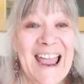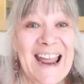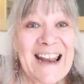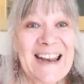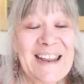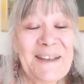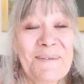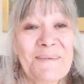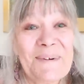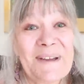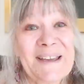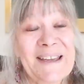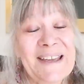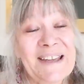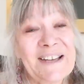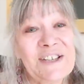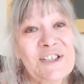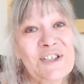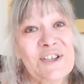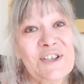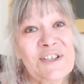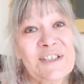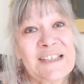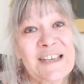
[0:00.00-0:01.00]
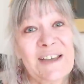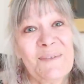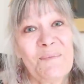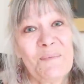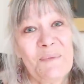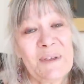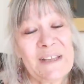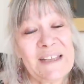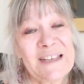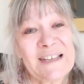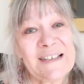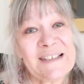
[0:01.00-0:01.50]
Anyway, it does give
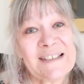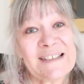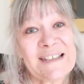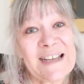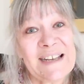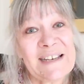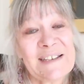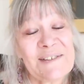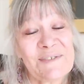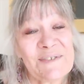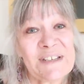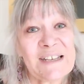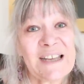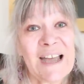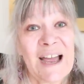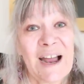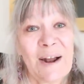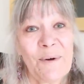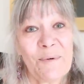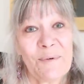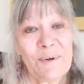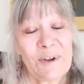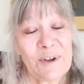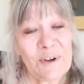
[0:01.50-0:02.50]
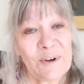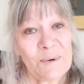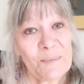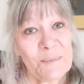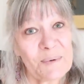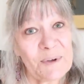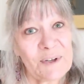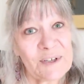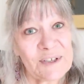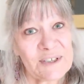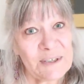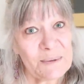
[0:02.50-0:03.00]
me the incentive to carry on
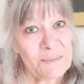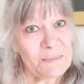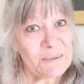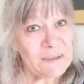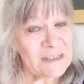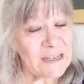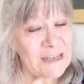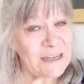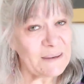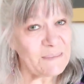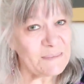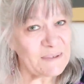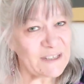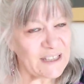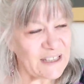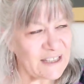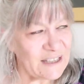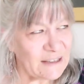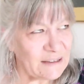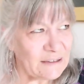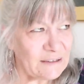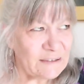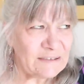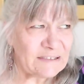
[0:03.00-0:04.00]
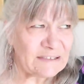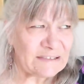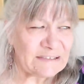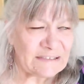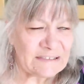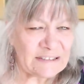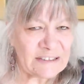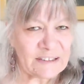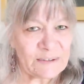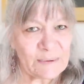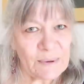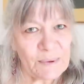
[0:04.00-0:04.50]
because sometimes you think,
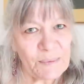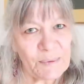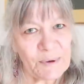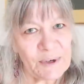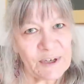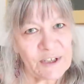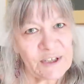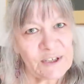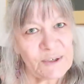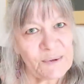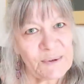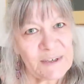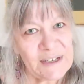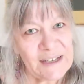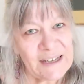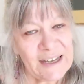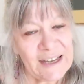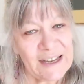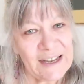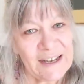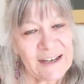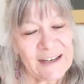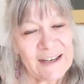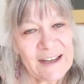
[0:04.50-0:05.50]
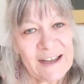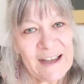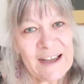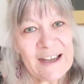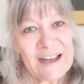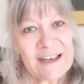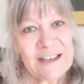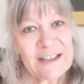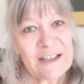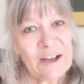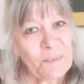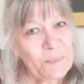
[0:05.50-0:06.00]
do I want to do it again?
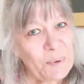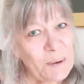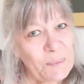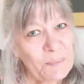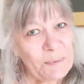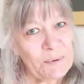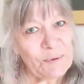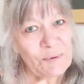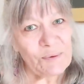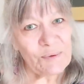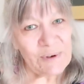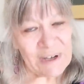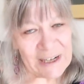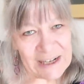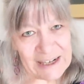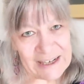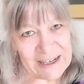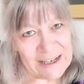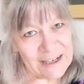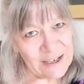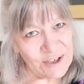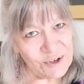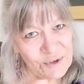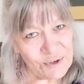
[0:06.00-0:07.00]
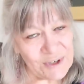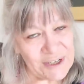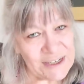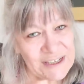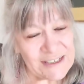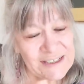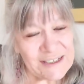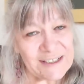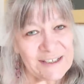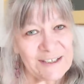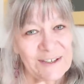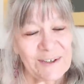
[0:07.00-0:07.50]
Are people really
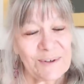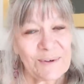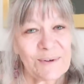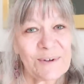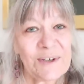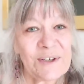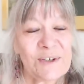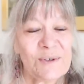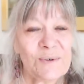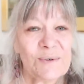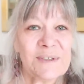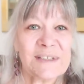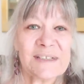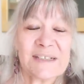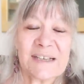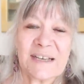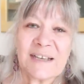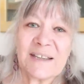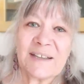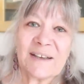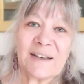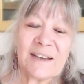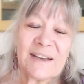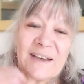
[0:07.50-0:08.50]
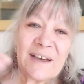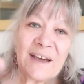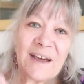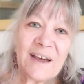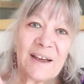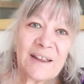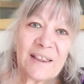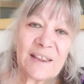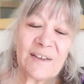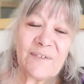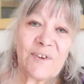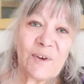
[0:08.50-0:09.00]
interested? You know, you don't see the,
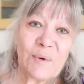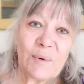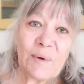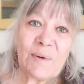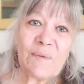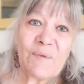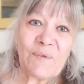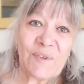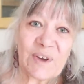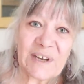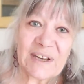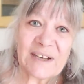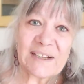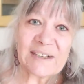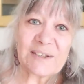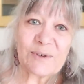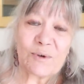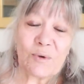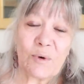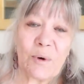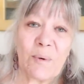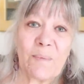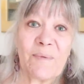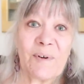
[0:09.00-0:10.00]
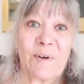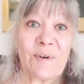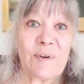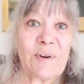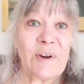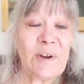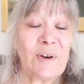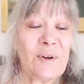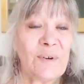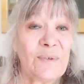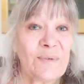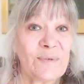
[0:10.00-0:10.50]
the viewing figures go up
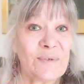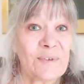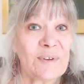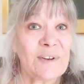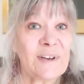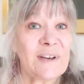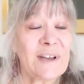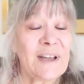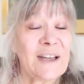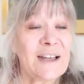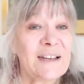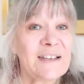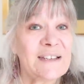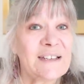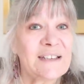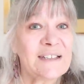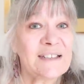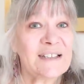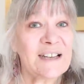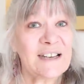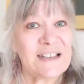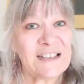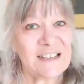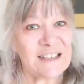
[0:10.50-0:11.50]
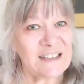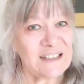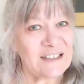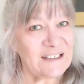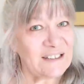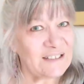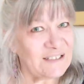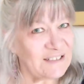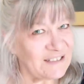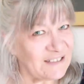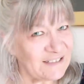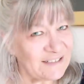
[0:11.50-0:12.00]
very often and you tend to
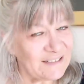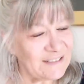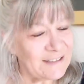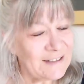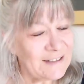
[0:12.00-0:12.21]
think, ugh,